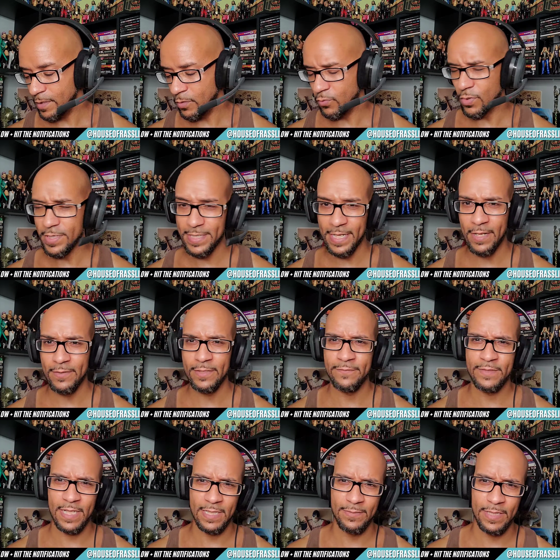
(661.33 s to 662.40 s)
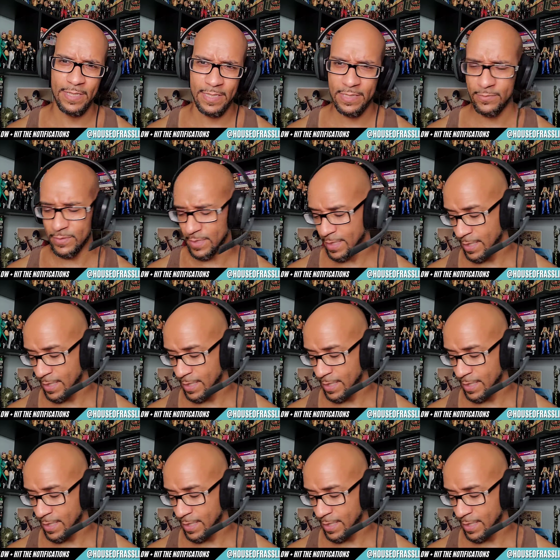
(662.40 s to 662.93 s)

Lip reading: rundown of Dynamite next week,